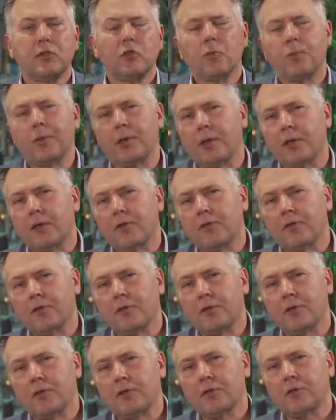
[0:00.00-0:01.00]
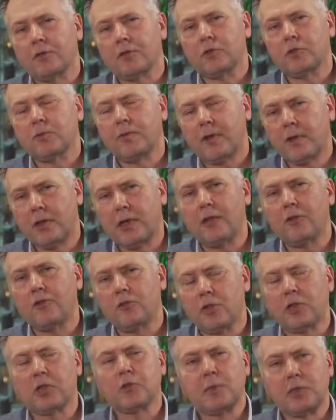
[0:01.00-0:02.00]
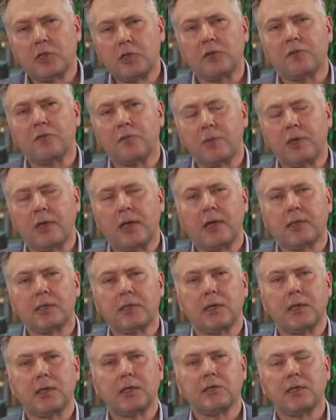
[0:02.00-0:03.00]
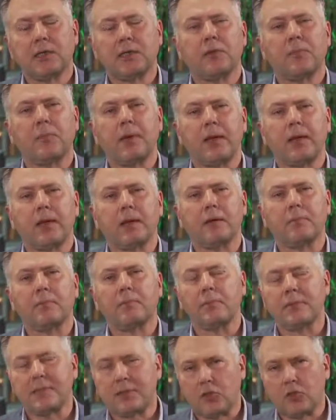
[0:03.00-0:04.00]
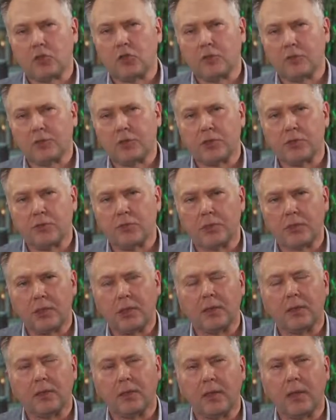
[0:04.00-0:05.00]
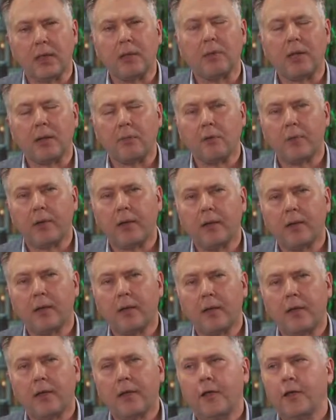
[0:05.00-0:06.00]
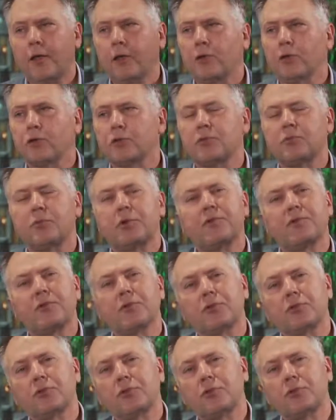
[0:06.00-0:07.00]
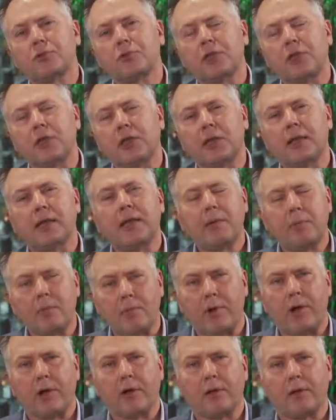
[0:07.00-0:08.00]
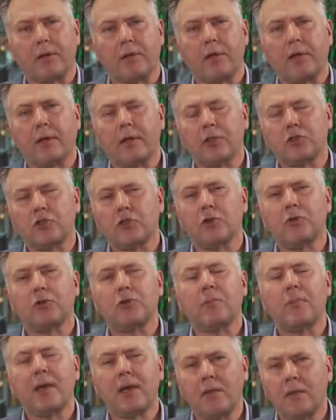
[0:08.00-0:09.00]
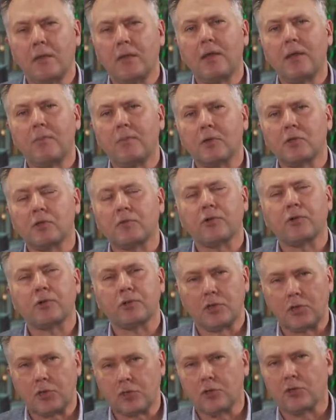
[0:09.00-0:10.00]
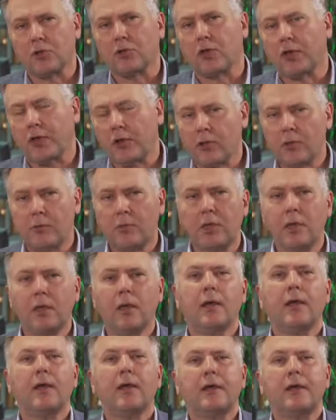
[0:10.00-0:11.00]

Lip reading: topic is very interesting, especially for me as a sector banker, business services within ABN AMRO Bank, because it refers to the labor market. As you know, the main theme is of course the circular economy